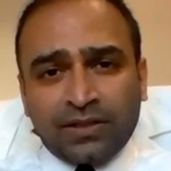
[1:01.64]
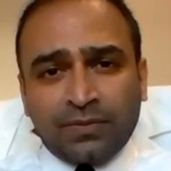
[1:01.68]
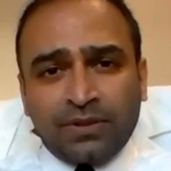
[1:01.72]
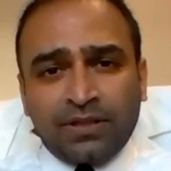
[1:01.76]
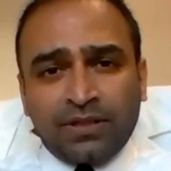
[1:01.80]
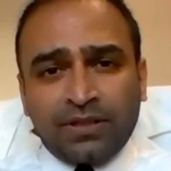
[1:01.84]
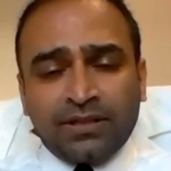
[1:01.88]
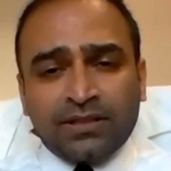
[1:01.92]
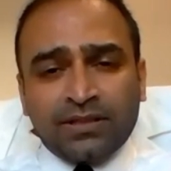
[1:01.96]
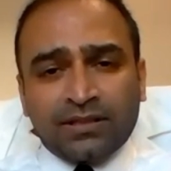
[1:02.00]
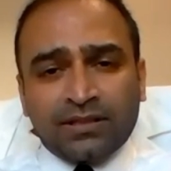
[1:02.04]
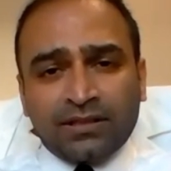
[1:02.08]

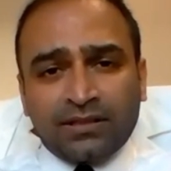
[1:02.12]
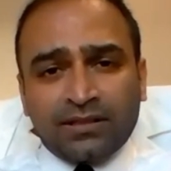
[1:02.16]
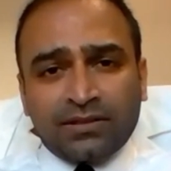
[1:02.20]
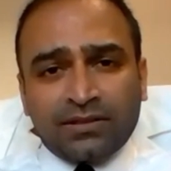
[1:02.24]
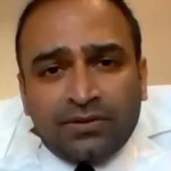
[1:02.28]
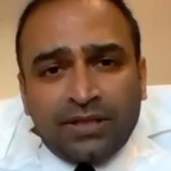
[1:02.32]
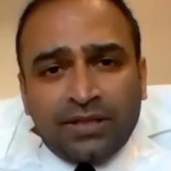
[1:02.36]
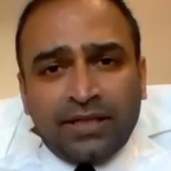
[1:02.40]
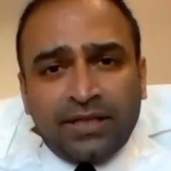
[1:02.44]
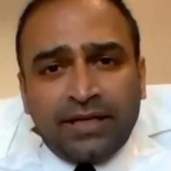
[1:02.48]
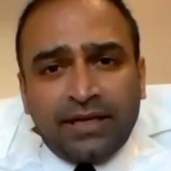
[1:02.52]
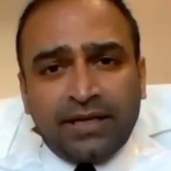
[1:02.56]

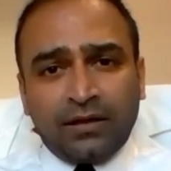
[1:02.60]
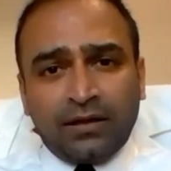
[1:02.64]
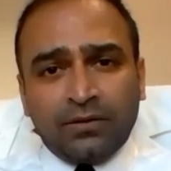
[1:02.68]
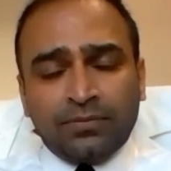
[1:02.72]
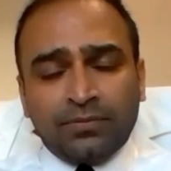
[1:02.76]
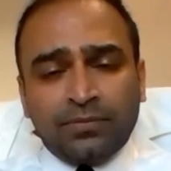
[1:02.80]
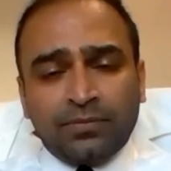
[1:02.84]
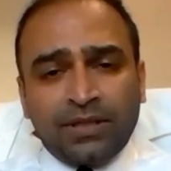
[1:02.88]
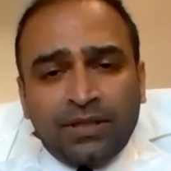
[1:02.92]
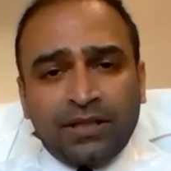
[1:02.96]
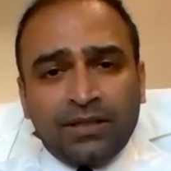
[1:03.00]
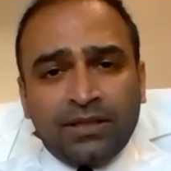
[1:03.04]
experiences really
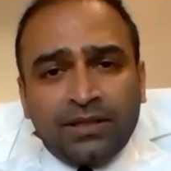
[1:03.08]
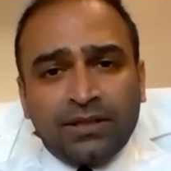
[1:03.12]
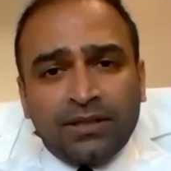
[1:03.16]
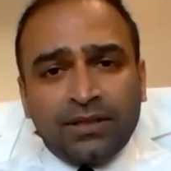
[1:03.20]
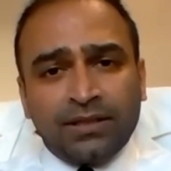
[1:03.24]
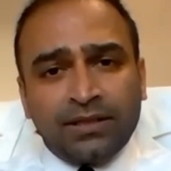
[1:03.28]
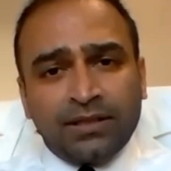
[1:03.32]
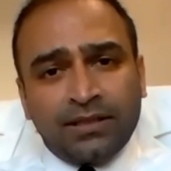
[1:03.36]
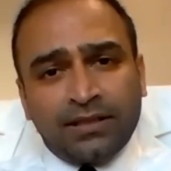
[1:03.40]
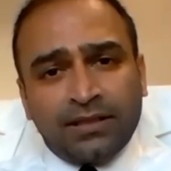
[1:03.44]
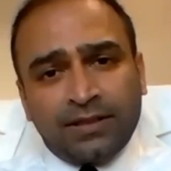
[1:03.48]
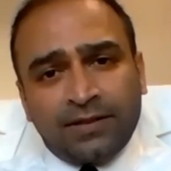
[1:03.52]
helped me
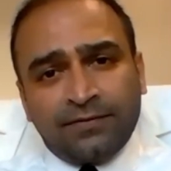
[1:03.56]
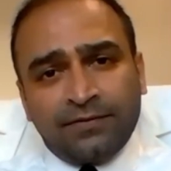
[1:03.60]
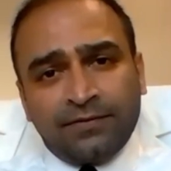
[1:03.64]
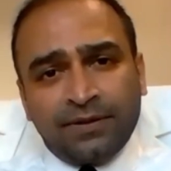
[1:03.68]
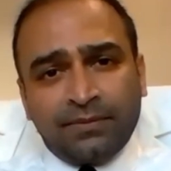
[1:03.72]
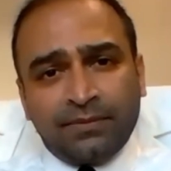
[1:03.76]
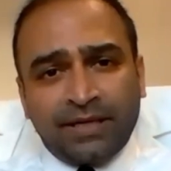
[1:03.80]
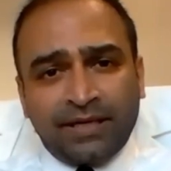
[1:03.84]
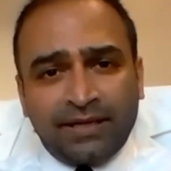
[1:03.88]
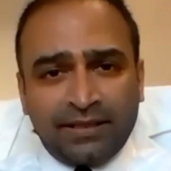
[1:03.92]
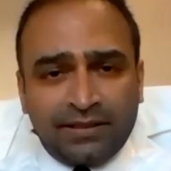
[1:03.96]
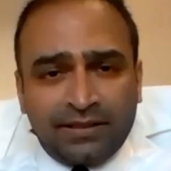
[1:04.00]

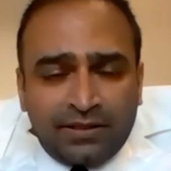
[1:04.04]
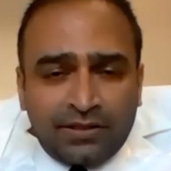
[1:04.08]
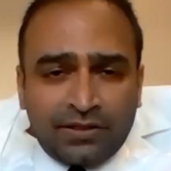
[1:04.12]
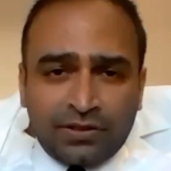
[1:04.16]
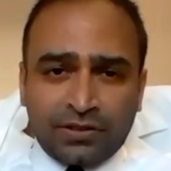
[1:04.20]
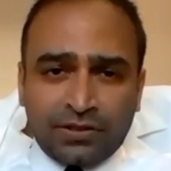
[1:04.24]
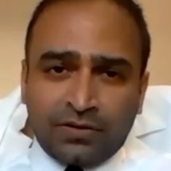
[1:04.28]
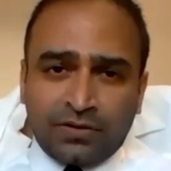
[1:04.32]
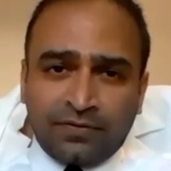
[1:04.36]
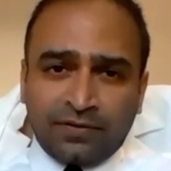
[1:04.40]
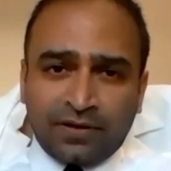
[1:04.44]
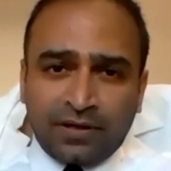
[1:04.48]
with my
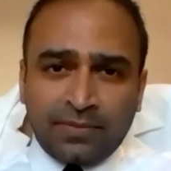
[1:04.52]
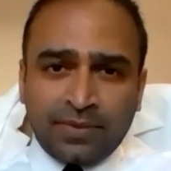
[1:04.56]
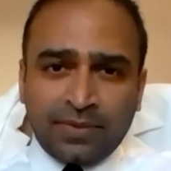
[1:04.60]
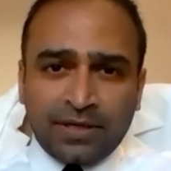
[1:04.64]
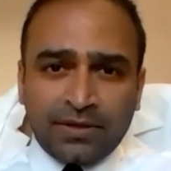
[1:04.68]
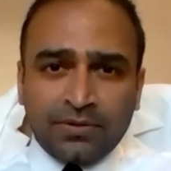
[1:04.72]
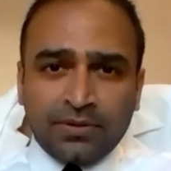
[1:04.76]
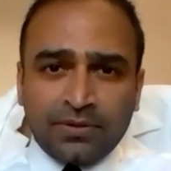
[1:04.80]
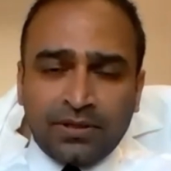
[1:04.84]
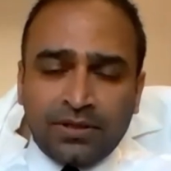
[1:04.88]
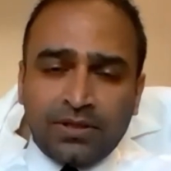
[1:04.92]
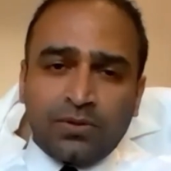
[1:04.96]
decision of
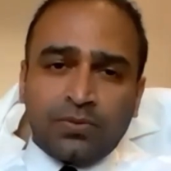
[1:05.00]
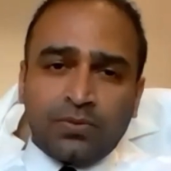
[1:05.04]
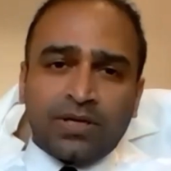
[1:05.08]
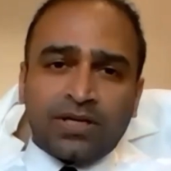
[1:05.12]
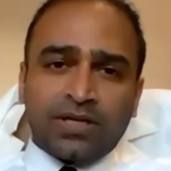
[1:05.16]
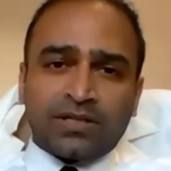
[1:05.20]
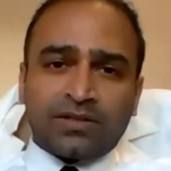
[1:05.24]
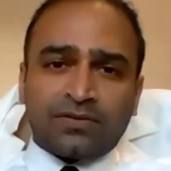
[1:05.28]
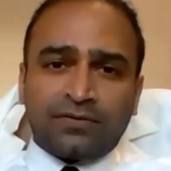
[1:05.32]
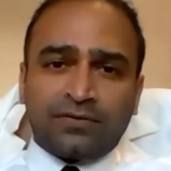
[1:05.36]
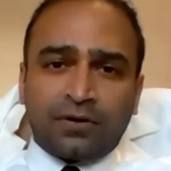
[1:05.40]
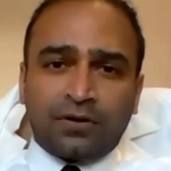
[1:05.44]
coming to the
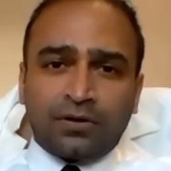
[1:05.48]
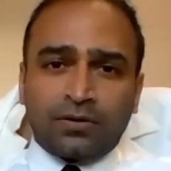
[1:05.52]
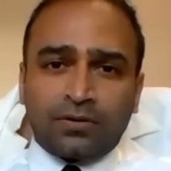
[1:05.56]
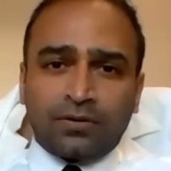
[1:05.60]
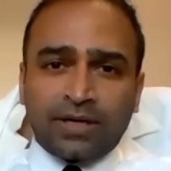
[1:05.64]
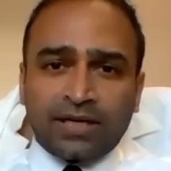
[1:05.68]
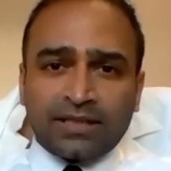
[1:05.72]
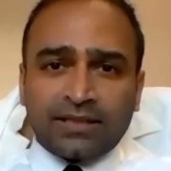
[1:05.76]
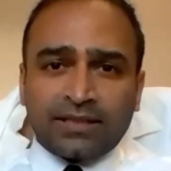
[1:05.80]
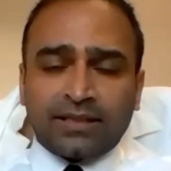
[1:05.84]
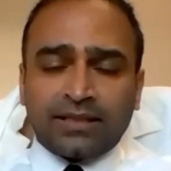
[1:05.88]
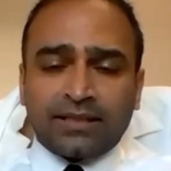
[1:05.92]
US
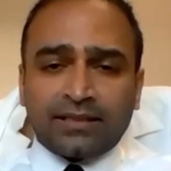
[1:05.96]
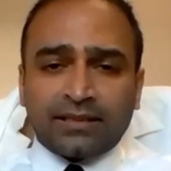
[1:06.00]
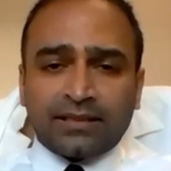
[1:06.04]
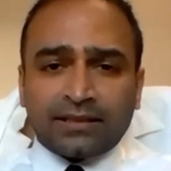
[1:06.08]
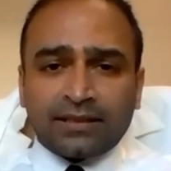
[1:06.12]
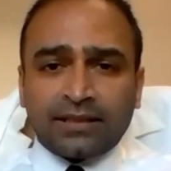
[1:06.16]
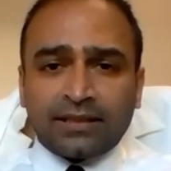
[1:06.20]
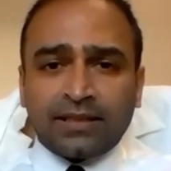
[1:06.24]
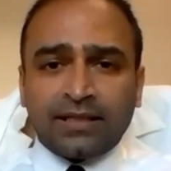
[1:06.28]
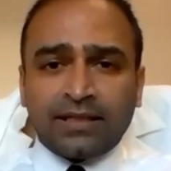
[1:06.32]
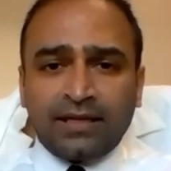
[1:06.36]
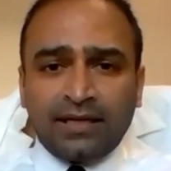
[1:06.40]
for
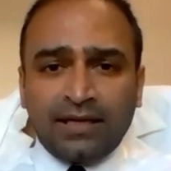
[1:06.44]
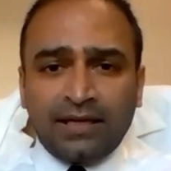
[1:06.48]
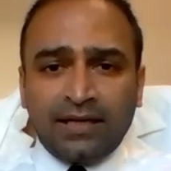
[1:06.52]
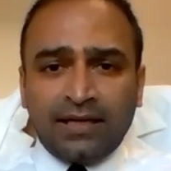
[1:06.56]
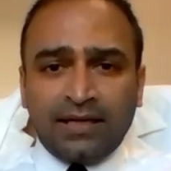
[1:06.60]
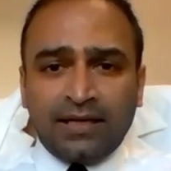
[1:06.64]
residency.